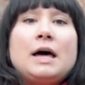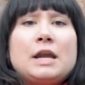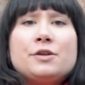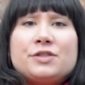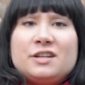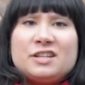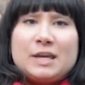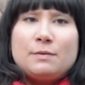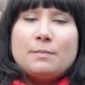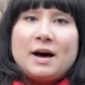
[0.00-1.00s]
Another thing to
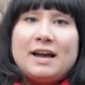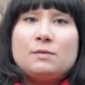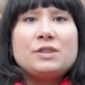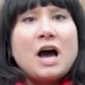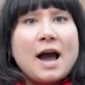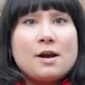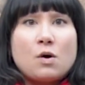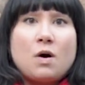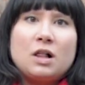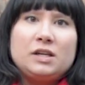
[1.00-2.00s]
keep in mind with higher
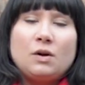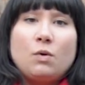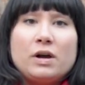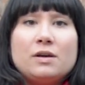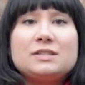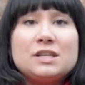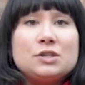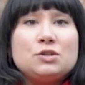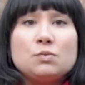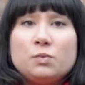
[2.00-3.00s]
quality oils
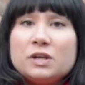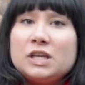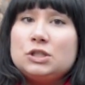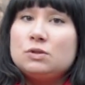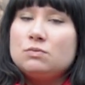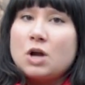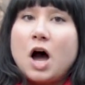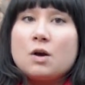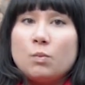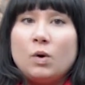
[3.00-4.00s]
is you really do
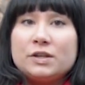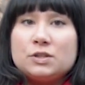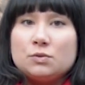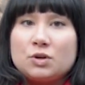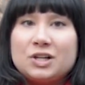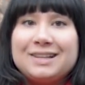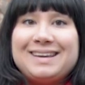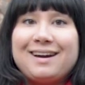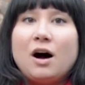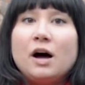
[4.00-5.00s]
not want to
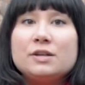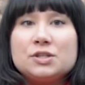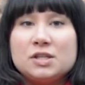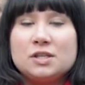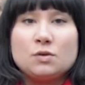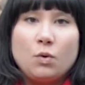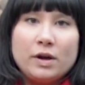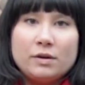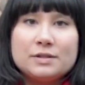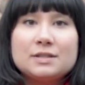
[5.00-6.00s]
cling on to these
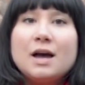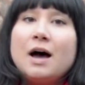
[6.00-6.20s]
oils.